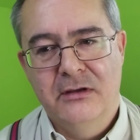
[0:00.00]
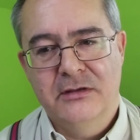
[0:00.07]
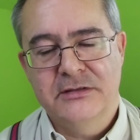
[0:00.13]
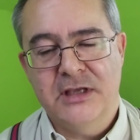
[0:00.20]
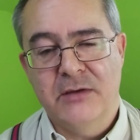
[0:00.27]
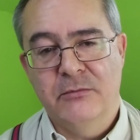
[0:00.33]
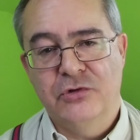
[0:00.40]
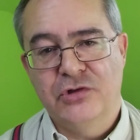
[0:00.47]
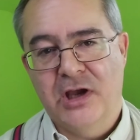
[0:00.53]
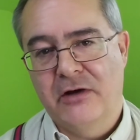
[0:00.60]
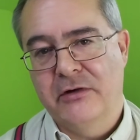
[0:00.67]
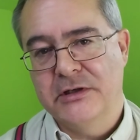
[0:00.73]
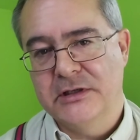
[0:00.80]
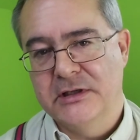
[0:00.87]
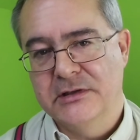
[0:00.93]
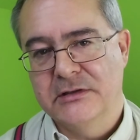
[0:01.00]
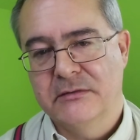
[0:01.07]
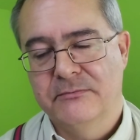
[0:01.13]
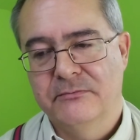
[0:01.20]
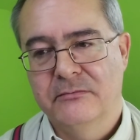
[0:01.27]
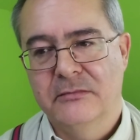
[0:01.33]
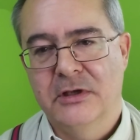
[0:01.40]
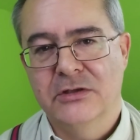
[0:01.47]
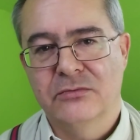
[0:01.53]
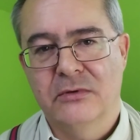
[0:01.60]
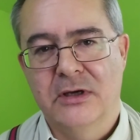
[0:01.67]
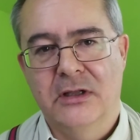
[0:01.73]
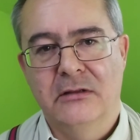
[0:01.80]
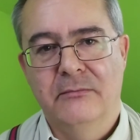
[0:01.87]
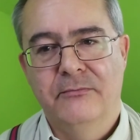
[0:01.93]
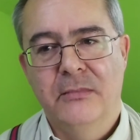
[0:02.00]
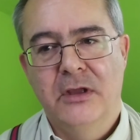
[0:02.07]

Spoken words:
Same with charities as well.